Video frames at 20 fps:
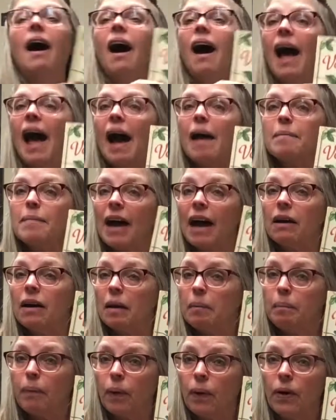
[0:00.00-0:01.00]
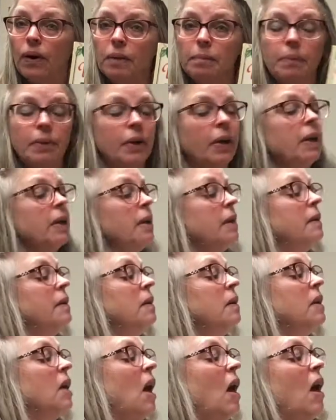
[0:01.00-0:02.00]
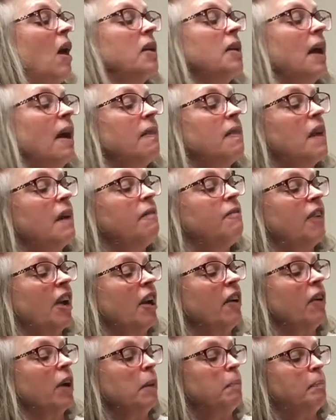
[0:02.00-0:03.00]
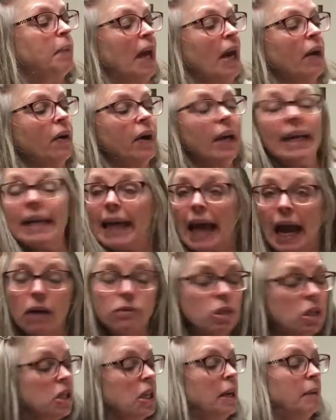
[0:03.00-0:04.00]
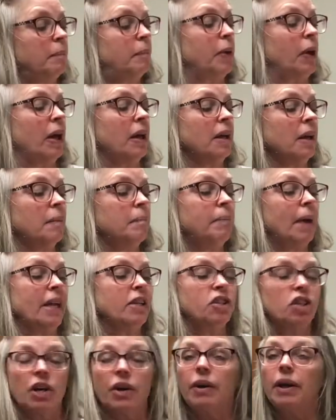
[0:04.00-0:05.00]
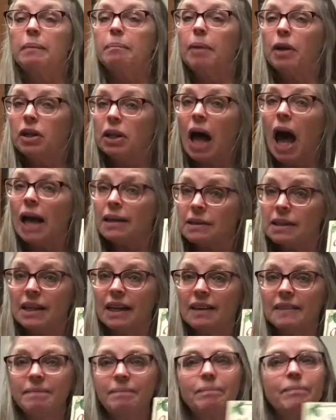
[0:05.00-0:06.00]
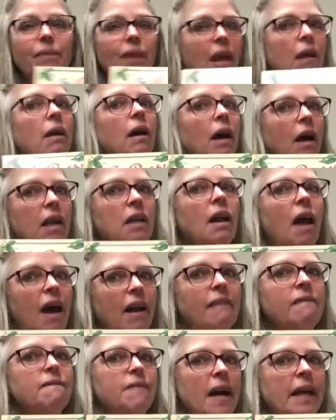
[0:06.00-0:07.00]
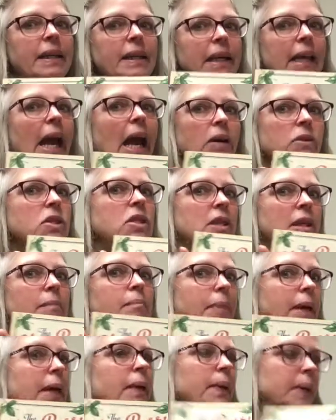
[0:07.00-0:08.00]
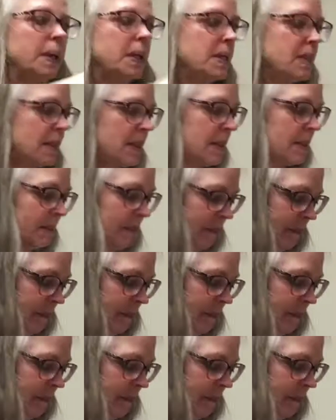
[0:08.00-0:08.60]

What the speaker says: How about a board book called The Very Berry Counting Book by Jerry Pilata? A lot of fun counting berries.